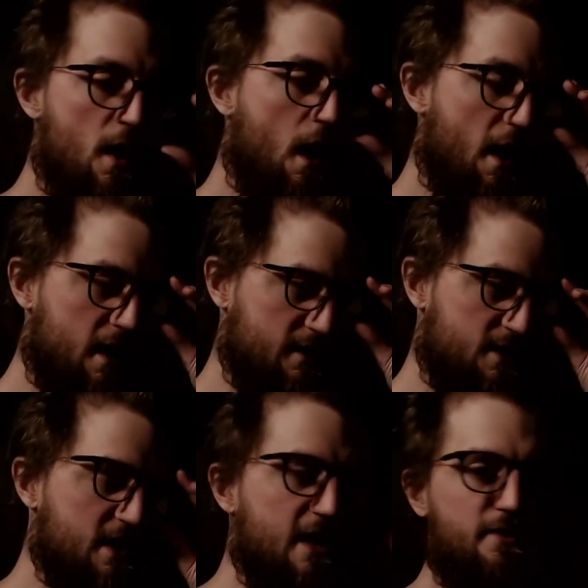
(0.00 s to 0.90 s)
I
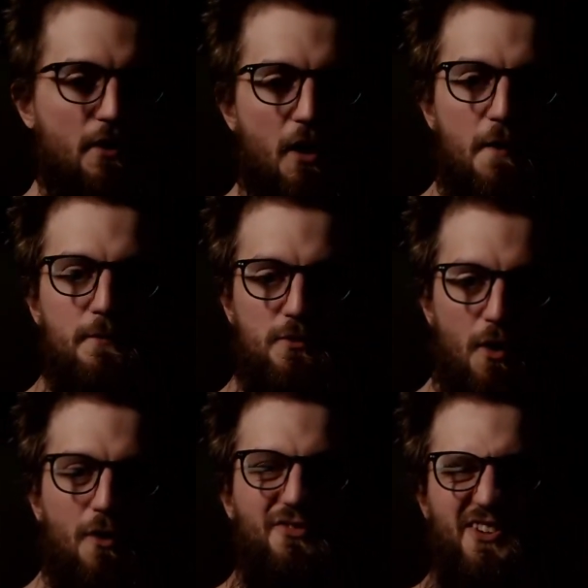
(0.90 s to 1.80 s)
understand that I'm
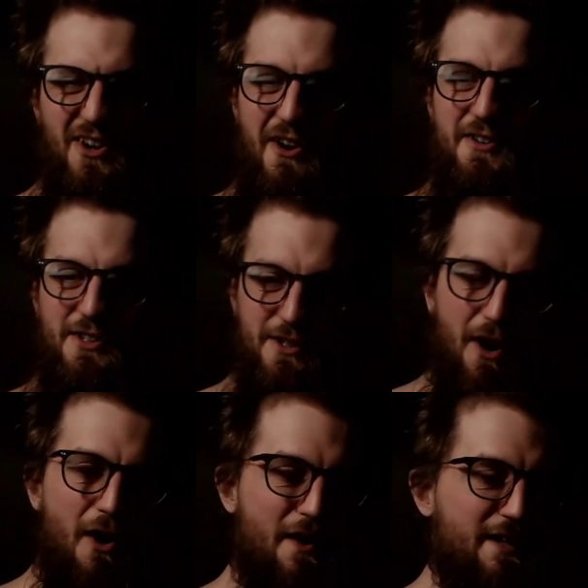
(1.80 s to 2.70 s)
not the kind of
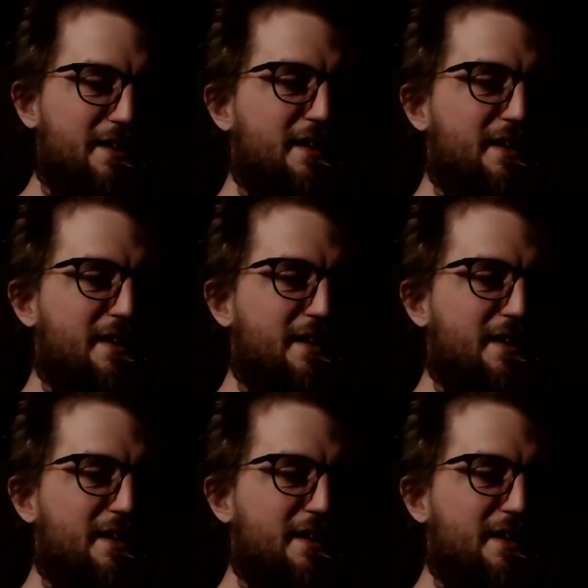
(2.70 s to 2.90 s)
guy,